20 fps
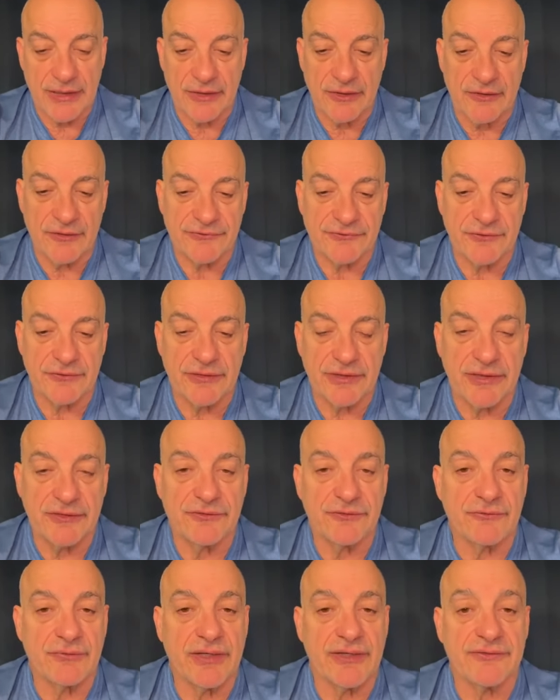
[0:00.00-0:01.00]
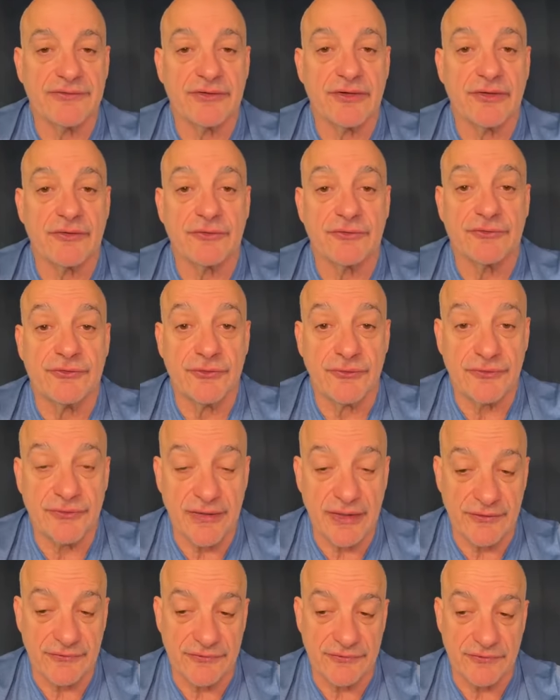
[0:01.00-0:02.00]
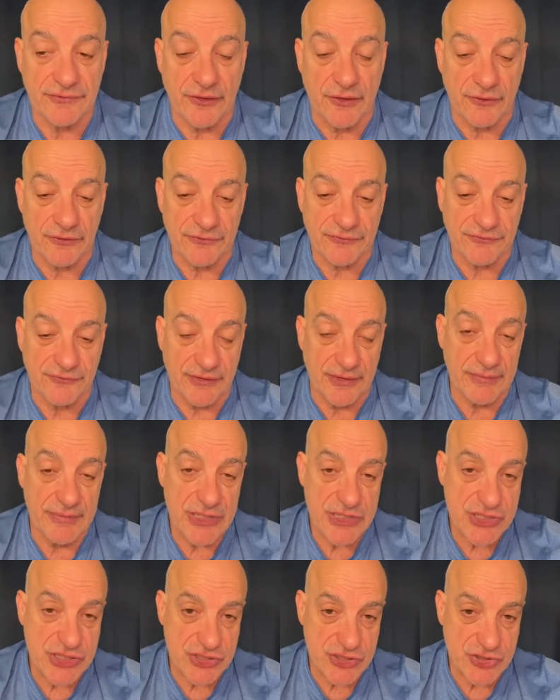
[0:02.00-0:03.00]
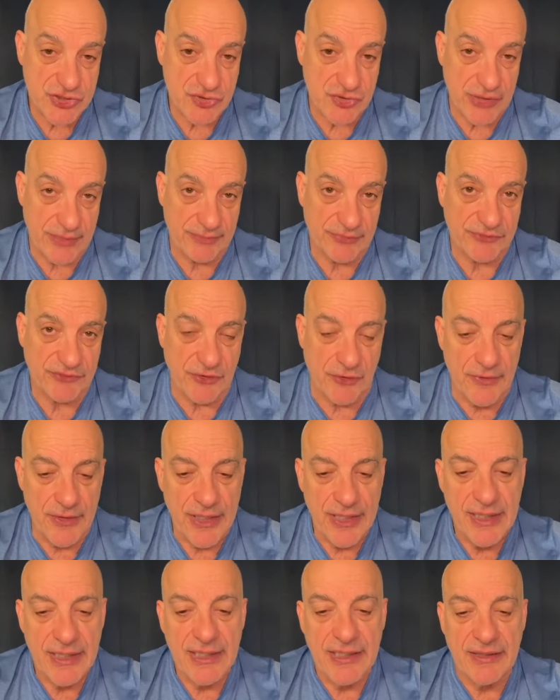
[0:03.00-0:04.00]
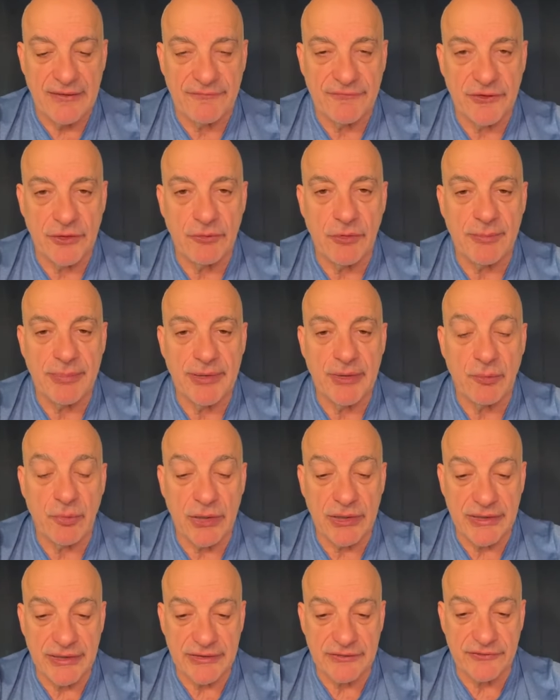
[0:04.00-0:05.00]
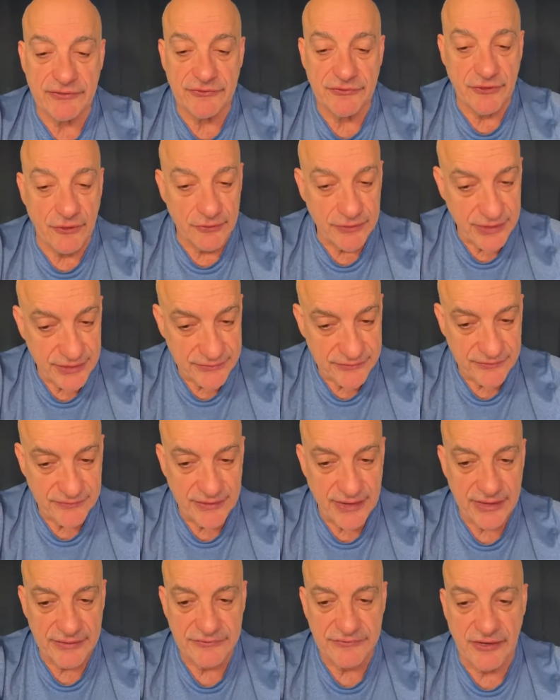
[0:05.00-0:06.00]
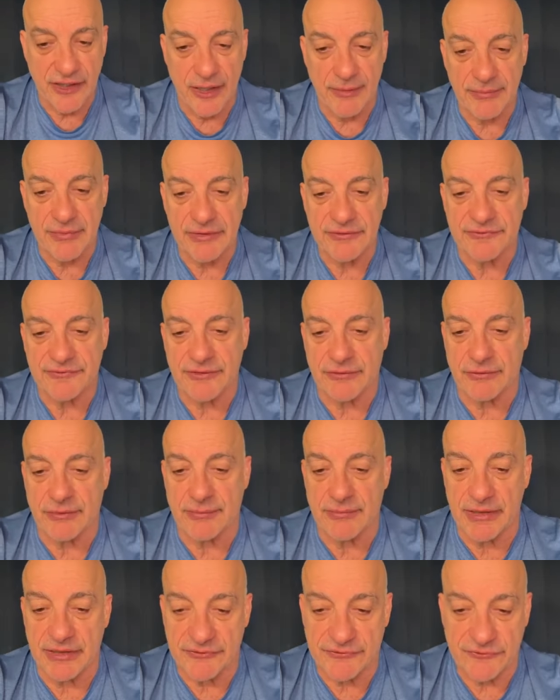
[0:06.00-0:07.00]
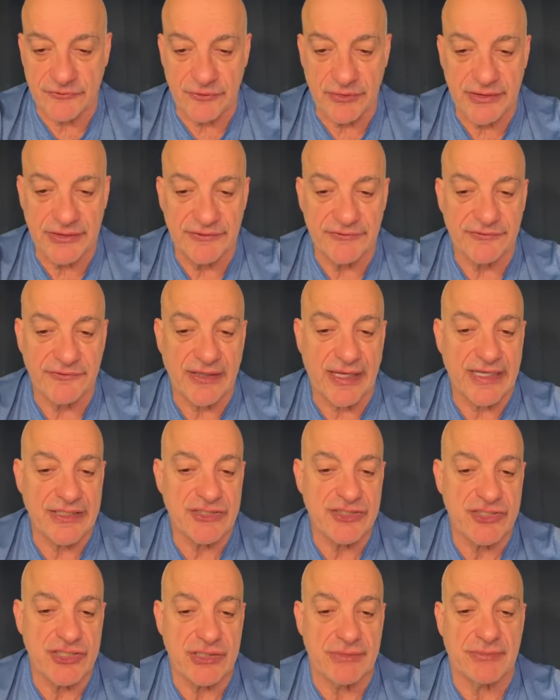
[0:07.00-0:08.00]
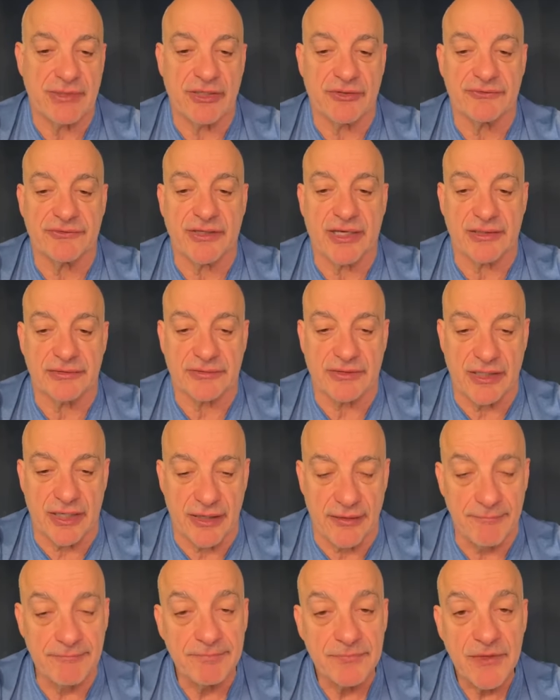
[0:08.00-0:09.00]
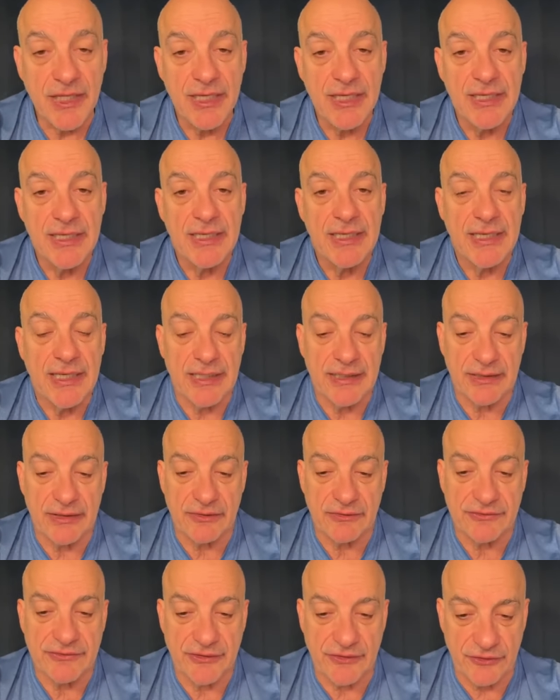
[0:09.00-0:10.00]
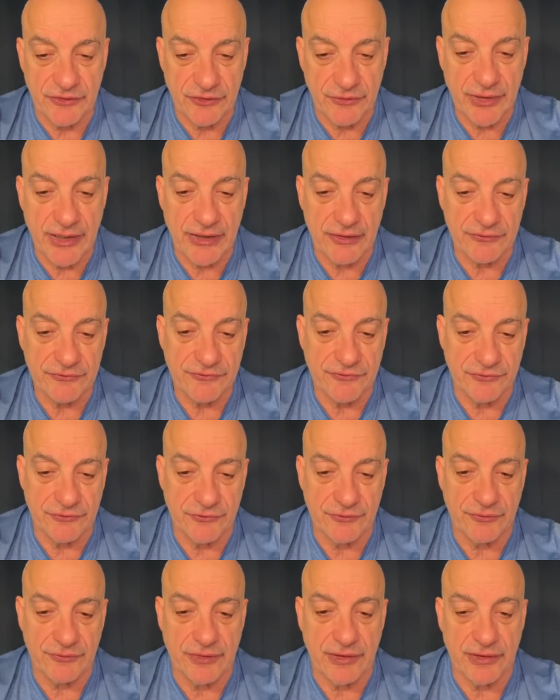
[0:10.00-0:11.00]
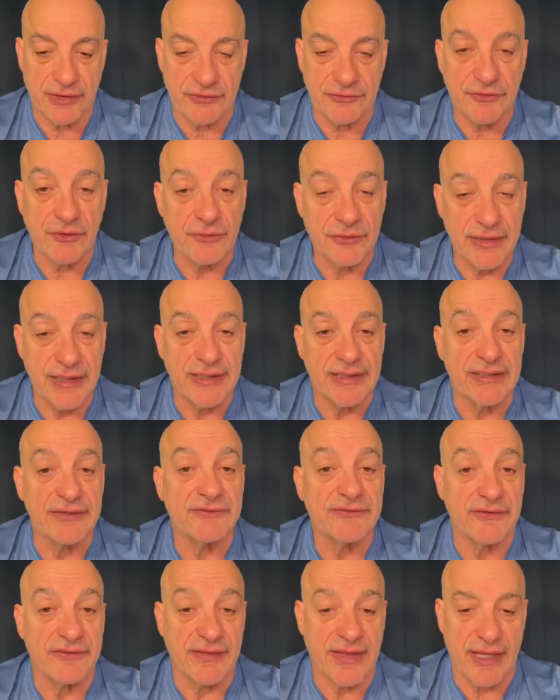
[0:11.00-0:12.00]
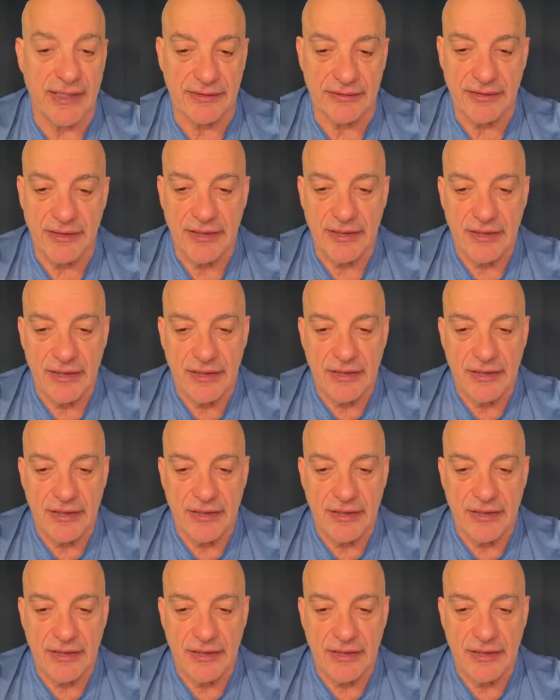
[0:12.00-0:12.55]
and I also need to raise another $2,000 for the missions trip. So if you will be willing to donate to that, TomInserraMinistries@gmail.com, and I'll tell you how to donate into that.